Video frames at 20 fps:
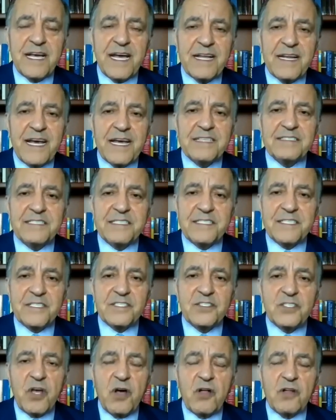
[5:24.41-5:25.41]
And as a
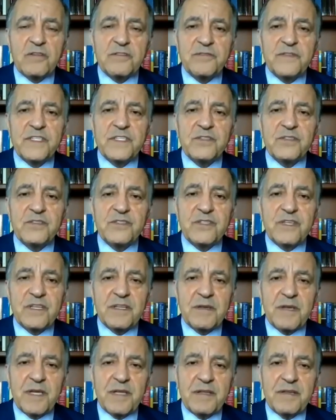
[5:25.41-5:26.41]
result, when you,
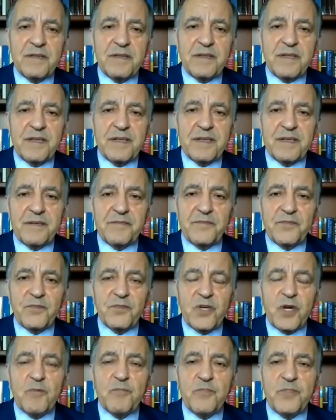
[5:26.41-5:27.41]
if
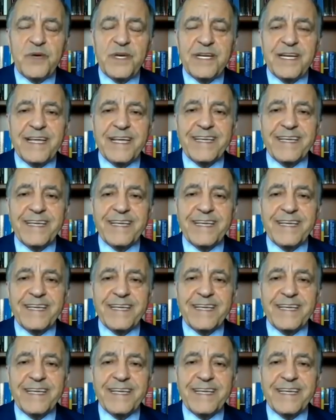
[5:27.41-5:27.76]
you compare